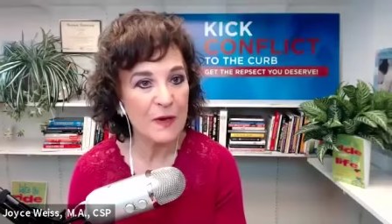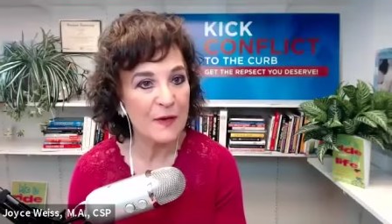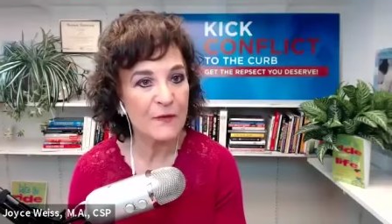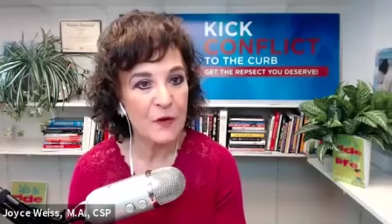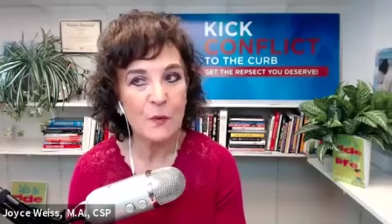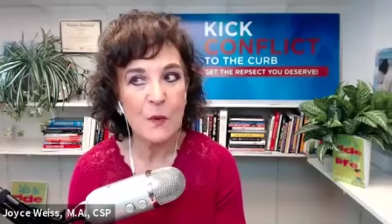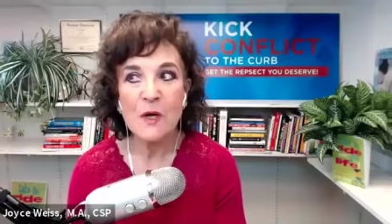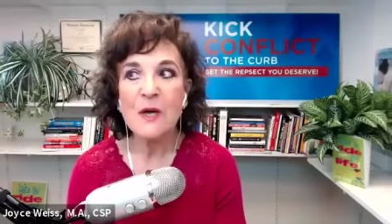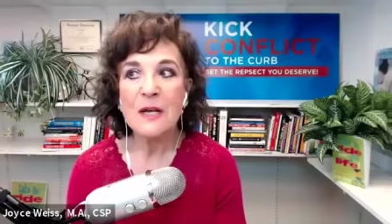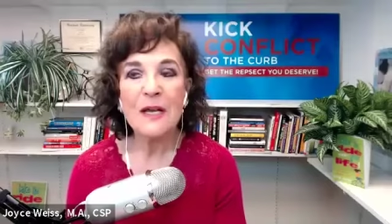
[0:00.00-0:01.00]
if you
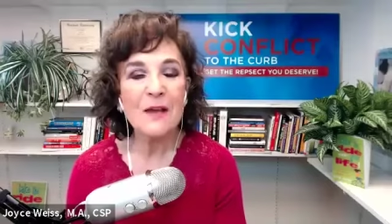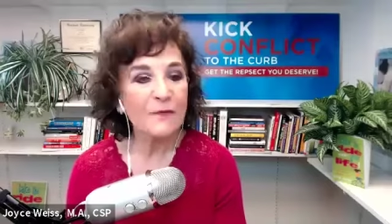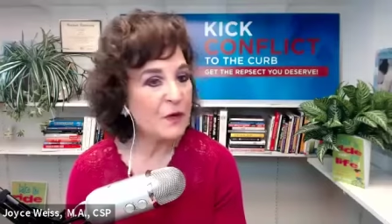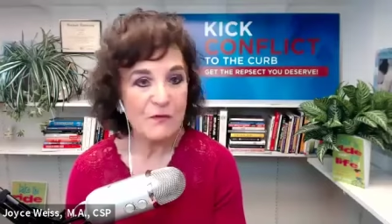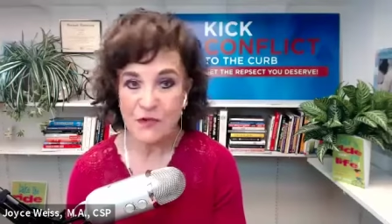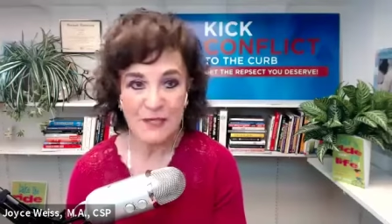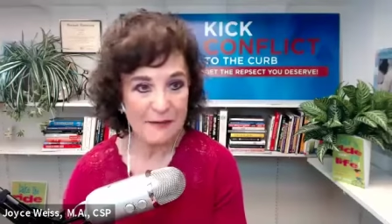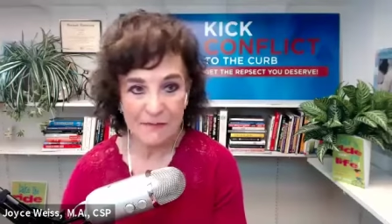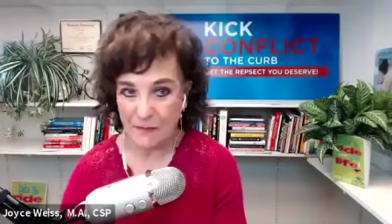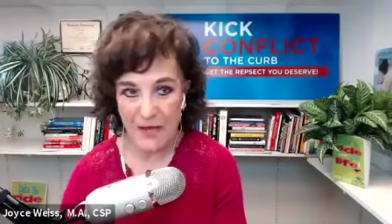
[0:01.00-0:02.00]
if you just
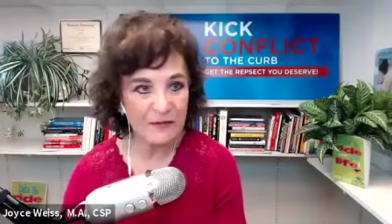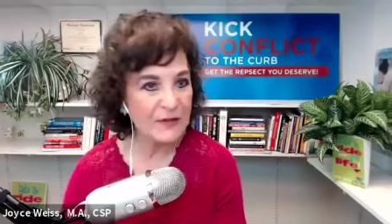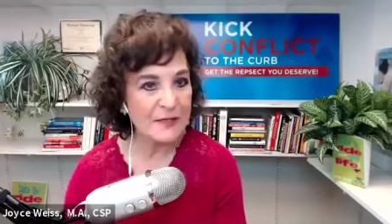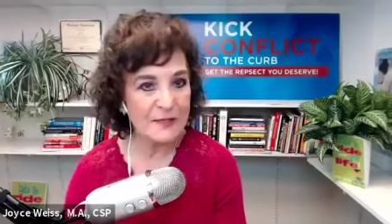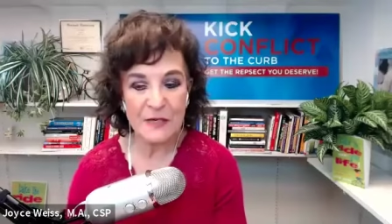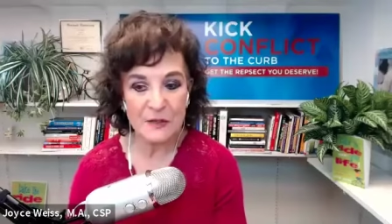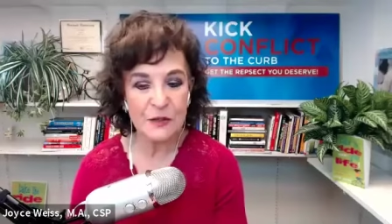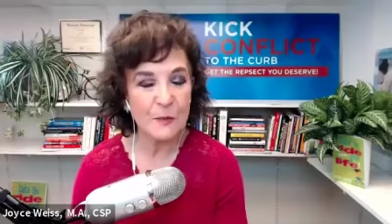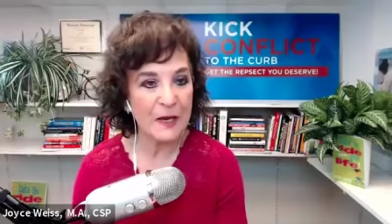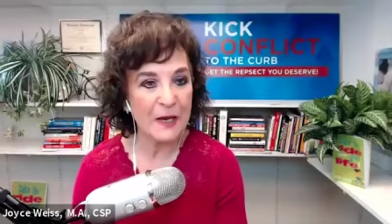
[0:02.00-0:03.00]
let this
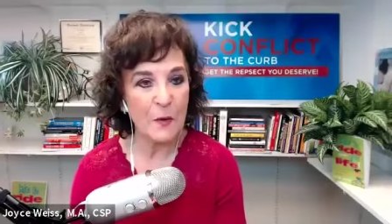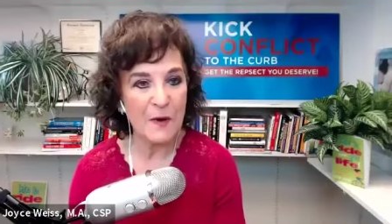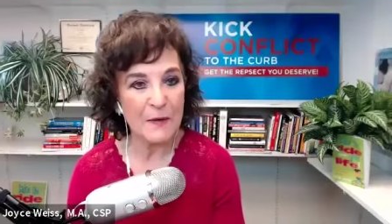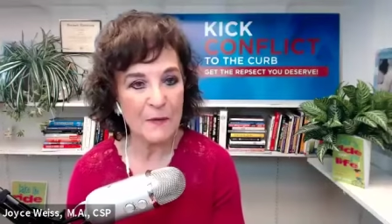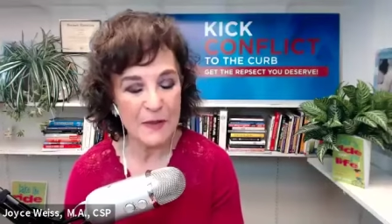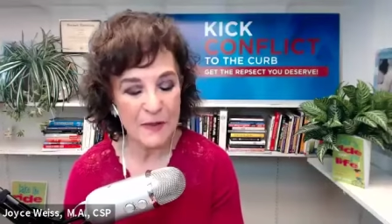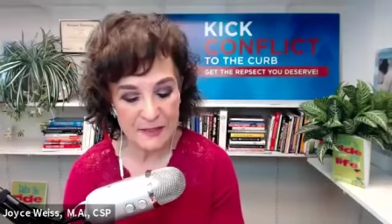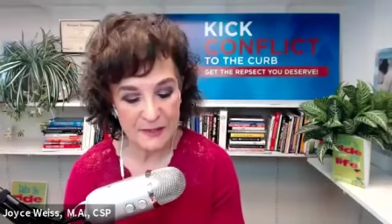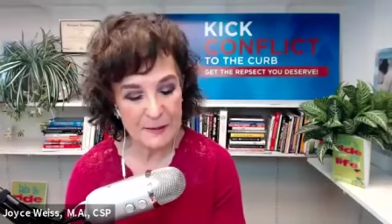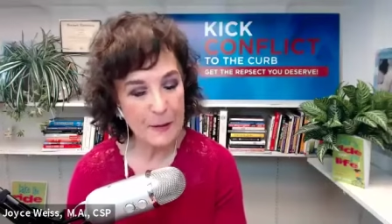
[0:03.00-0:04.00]
customer get away with
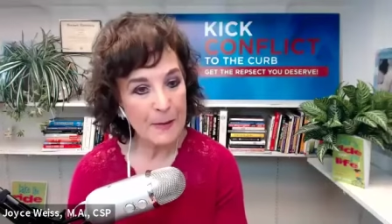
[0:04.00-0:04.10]
us?